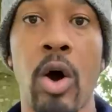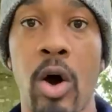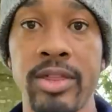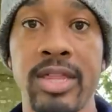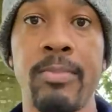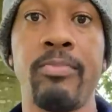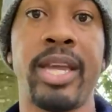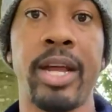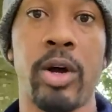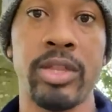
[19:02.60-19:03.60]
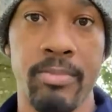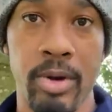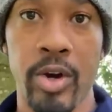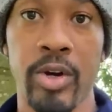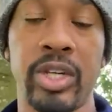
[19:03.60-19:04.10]
on them, get on them
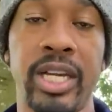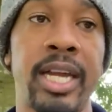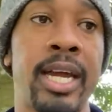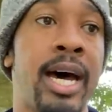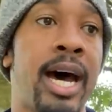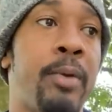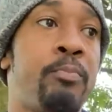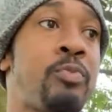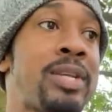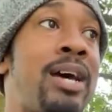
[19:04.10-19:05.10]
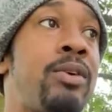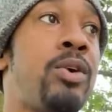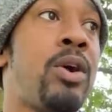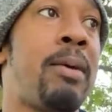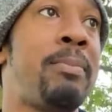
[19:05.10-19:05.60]
early. Um, I don't
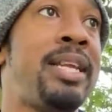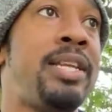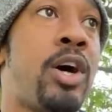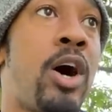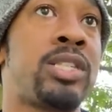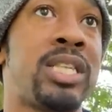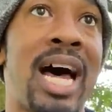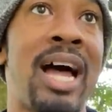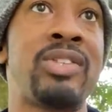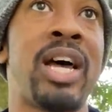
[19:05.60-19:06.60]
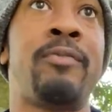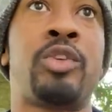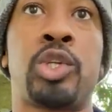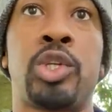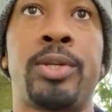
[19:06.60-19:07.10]
know how many dogs' lives I've
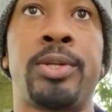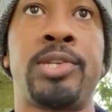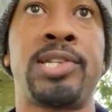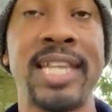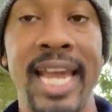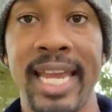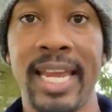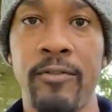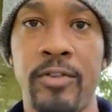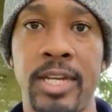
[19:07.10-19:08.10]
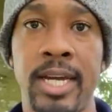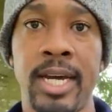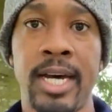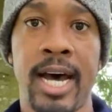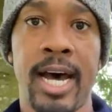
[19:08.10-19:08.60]
saved
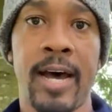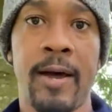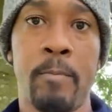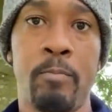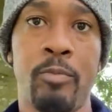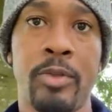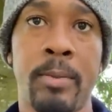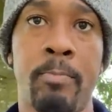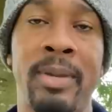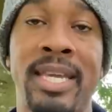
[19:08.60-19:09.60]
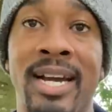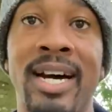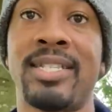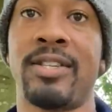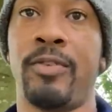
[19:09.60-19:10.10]
um,
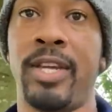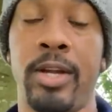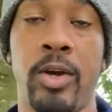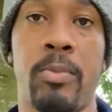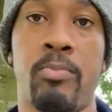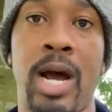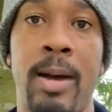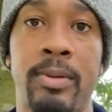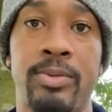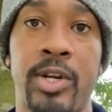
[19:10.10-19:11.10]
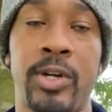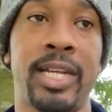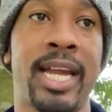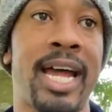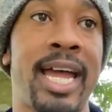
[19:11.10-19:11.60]
because of getting on problems
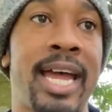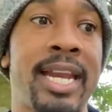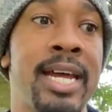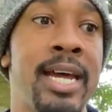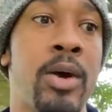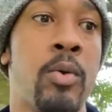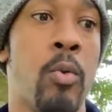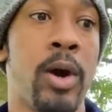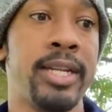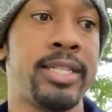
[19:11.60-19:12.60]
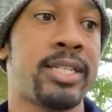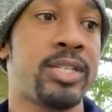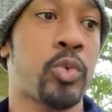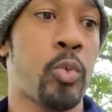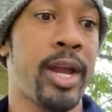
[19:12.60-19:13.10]
early. I had one
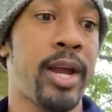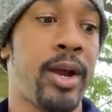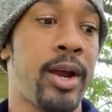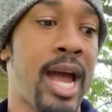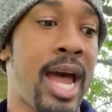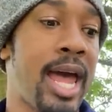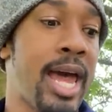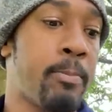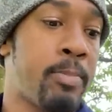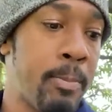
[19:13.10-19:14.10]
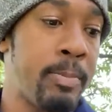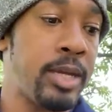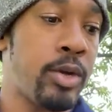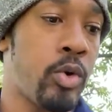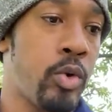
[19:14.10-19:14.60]
instance where I had a
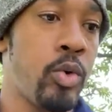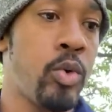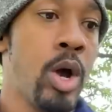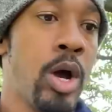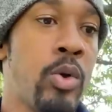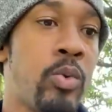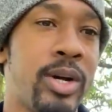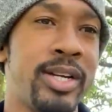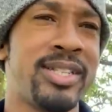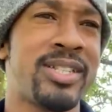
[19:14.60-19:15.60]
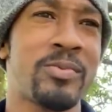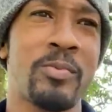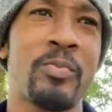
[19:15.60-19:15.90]
puppy who was